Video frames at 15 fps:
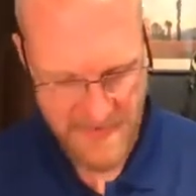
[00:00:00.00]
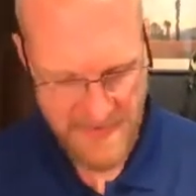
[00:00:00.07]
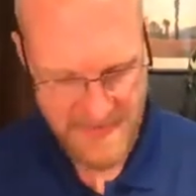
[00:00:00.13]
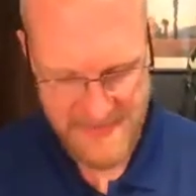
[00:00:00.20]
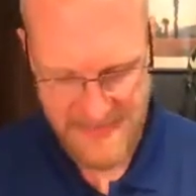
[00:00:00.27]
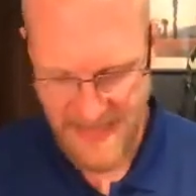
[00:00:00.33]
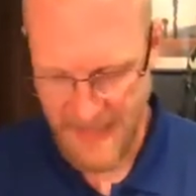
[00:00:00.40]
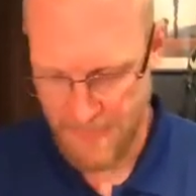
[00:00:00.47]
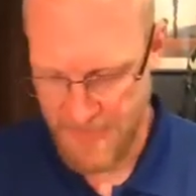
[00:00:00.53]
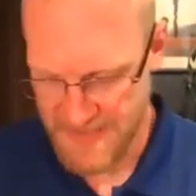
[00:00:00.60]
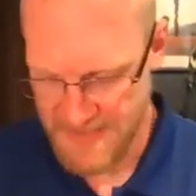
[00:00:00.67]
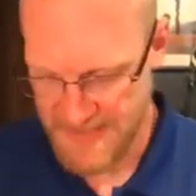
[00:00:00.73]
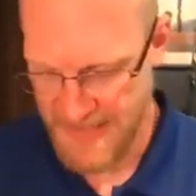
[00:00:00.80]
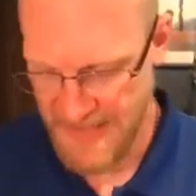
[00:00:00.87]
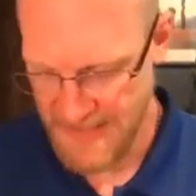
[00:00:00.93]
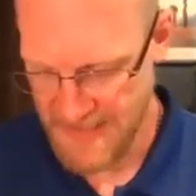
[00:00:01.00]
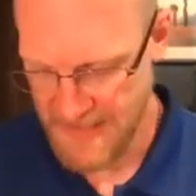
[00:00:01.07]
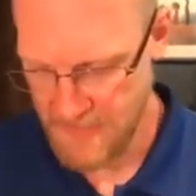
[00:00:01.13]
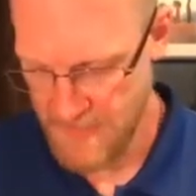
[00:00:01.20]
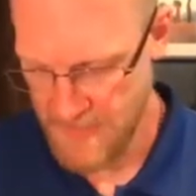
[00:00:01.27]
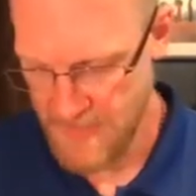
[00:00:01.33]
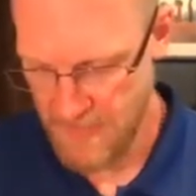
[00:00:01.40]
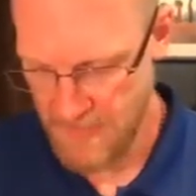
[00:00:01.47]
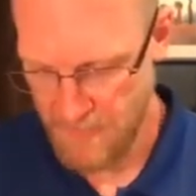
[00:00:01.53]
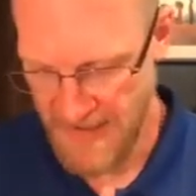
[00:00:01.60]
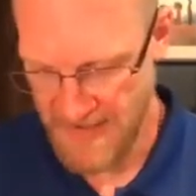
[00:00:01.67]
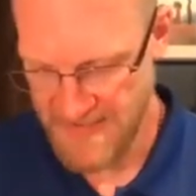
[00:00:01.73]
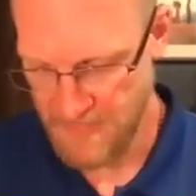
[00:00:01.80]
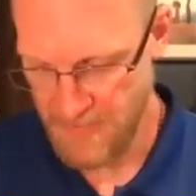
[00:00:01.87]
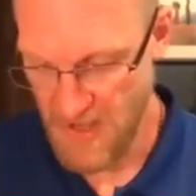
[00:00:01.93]
set up his kingdom
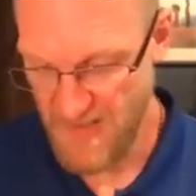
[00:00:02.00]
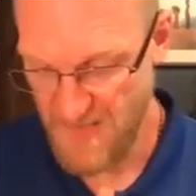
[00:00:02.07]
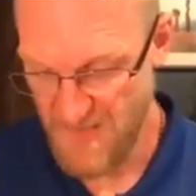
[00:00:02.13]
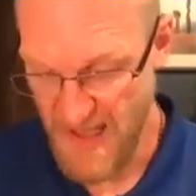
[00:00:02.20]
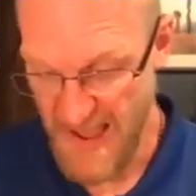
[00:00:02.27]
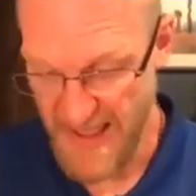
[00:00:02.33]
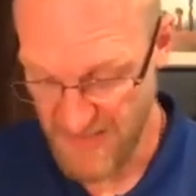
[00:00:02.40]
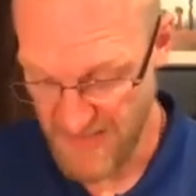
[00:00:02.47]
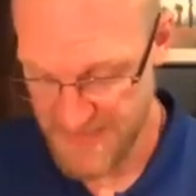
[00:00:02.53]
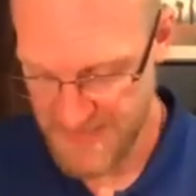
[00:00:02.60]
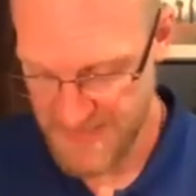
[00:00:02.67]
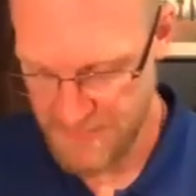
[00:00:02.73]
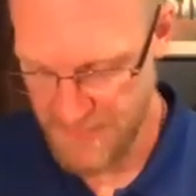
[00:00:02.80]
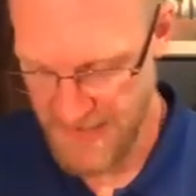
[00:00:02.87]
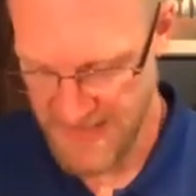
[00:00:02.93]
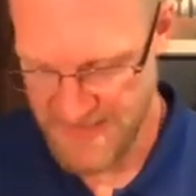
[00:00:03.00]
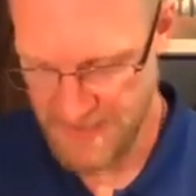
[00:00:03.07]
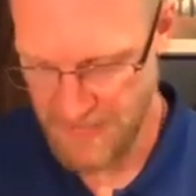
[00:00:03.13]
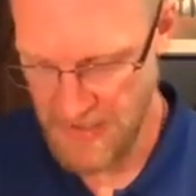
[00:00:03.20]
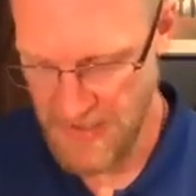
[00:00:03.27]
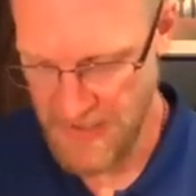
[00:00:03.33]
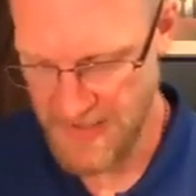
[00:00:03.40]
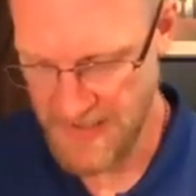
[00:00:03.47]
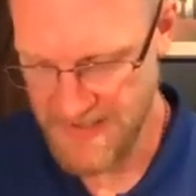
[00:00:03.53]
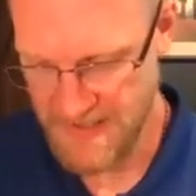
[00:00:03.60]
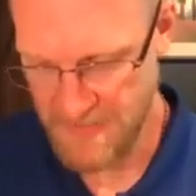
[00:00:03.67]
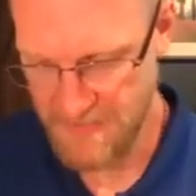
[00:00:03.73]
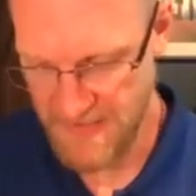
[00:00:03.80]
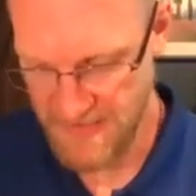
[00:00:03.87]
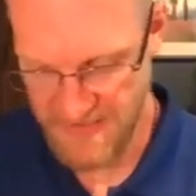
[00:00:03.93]
based upon violence, based upon his
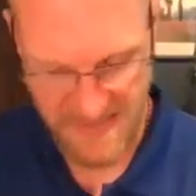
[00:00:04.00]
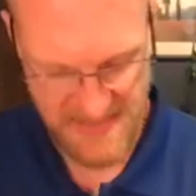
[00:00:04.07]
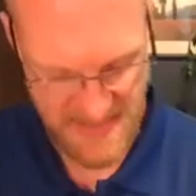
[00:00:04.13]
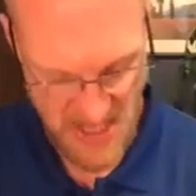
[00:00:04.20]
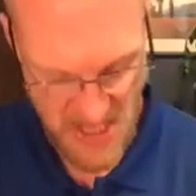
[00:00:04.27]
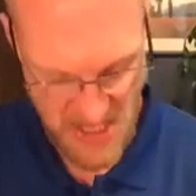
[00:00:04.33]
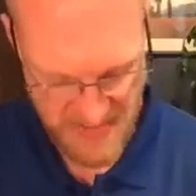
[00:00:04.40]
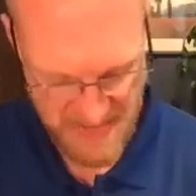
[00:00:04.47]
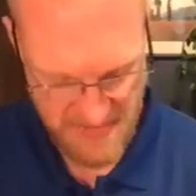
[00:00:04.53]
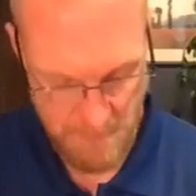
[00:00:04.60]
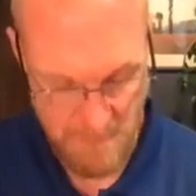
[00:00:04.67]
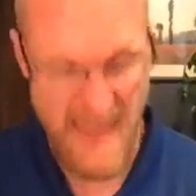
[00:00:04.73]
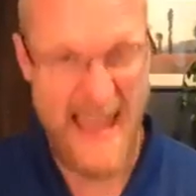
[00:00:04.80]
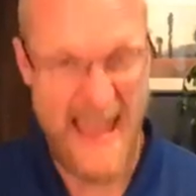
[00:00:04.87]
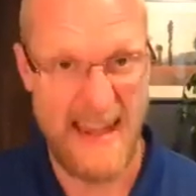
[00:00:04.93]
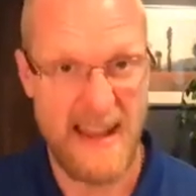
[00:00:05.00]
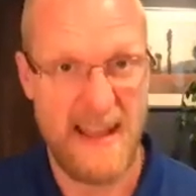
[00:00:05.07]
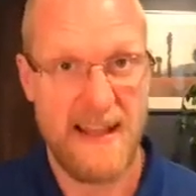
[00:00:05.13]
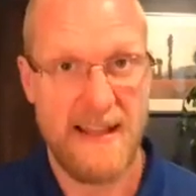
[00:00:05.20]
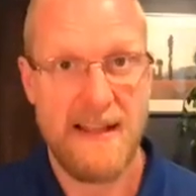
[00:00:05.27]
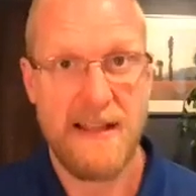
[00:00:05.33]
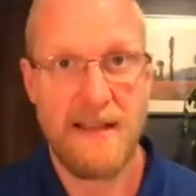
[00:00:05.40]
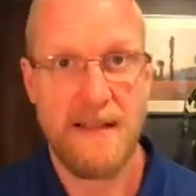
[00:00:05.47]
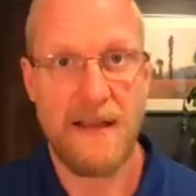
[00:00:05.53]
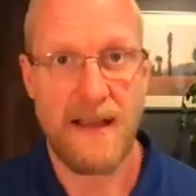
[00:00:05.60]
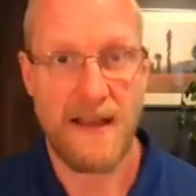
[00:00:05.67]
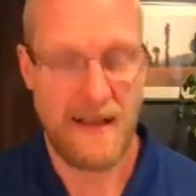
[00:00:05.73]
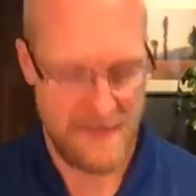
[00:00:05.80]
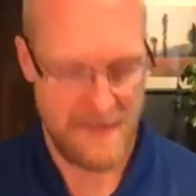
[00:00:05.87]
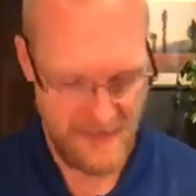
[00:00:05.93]
ability to hunt men,
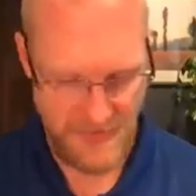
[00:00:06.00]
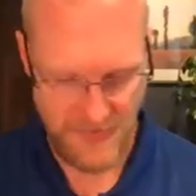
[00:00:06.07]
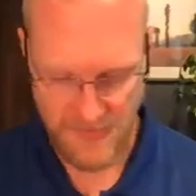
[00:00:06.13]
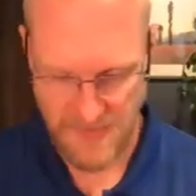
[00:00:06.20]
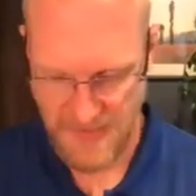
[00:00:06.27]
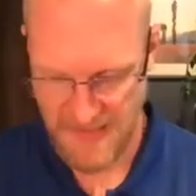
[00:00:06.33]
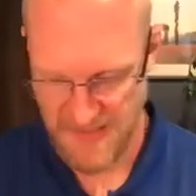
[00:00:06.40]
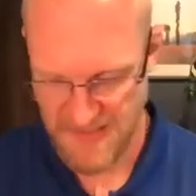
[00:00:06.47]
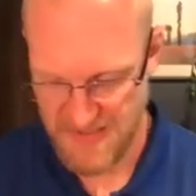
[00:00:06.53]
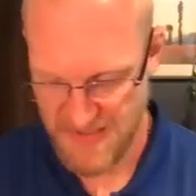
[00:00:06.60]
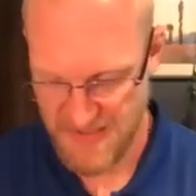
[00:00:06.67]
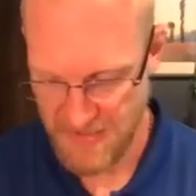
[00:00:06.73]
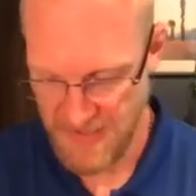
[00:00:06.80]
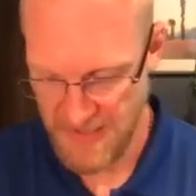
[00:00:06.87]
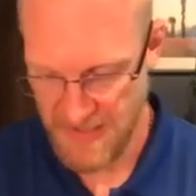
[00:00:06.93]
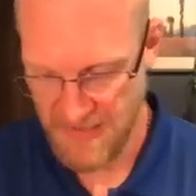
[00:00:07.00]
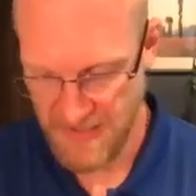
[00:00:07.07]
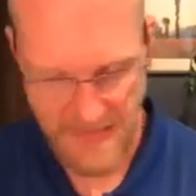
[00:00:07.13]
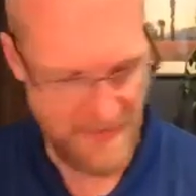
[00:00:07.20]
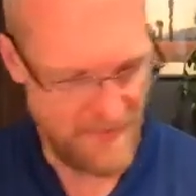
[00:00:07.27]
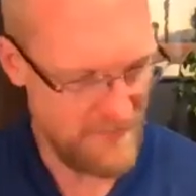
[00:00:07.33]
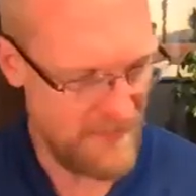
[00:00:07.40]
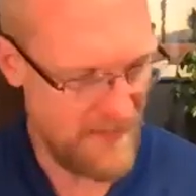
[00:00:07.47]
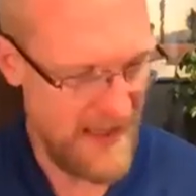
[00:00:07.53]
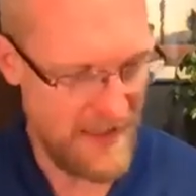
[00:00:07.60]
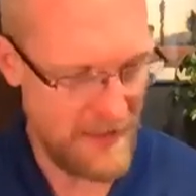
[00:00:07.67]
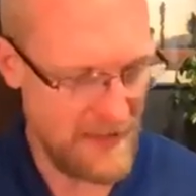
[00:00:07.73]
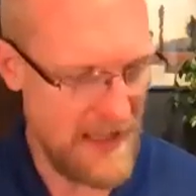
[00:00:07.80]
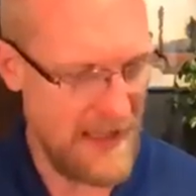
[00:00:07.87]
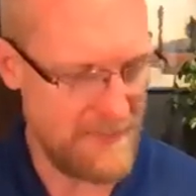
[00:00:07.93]
and he stood in
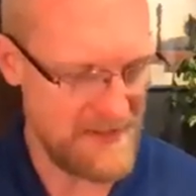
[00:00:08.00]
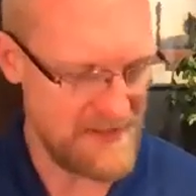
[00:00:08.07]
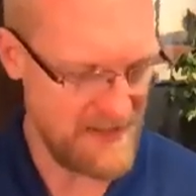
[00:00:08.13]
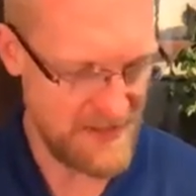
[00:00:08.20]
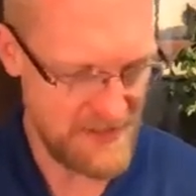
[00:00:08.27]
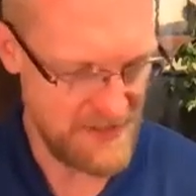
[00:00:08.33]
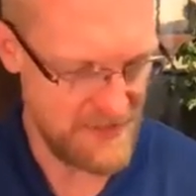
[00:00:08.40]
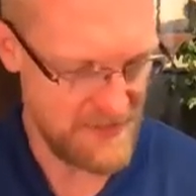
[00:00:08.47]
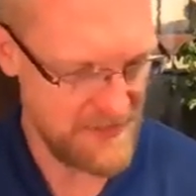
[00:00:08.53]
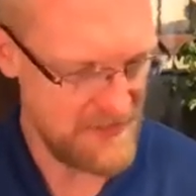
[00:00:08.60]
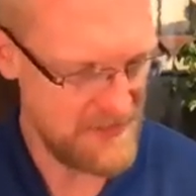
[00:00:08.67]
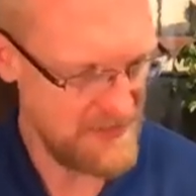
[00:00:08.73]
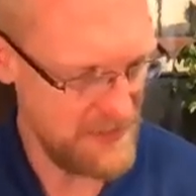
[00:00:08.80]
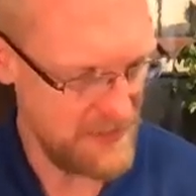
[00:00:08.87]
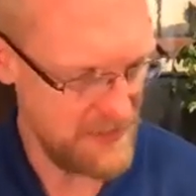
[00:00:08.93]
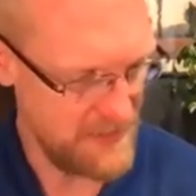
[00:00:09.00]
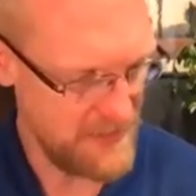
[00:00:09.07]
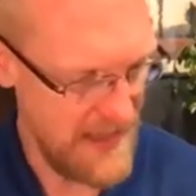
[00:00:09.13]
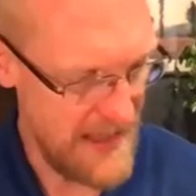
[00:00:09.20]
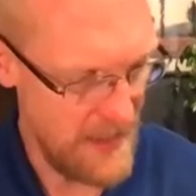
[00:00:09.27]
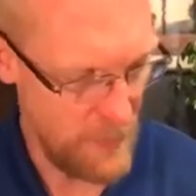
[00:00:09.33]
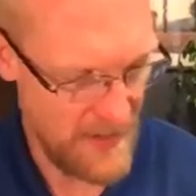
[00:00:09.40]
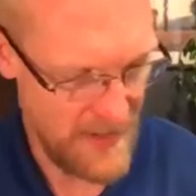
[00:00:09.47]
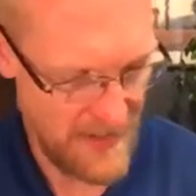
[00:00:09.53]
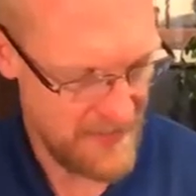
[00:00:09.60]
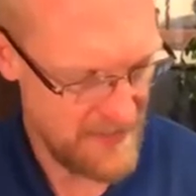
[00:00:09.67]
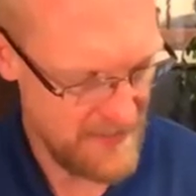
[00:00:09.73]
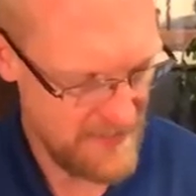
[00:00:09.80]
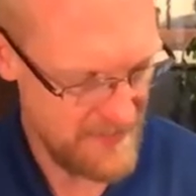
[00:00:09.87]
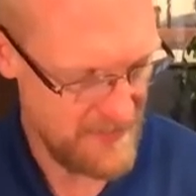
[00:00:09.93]
vile opposition to Yahweh,
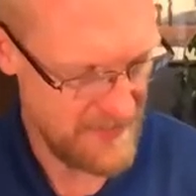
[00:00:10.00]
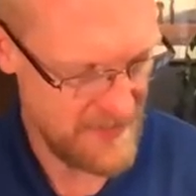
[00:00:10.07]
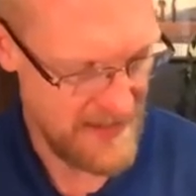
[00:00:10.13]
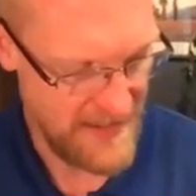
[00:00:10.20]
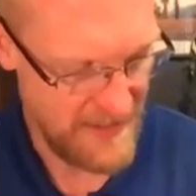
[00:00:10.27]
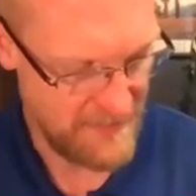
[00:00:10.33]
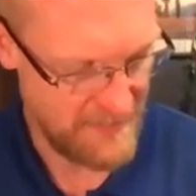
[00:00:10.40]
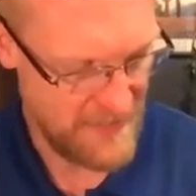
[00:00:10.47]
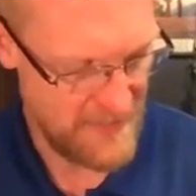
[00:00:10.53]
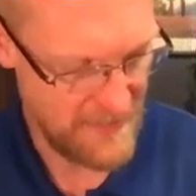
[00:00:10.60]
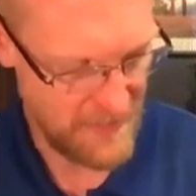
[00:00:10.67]
the God of all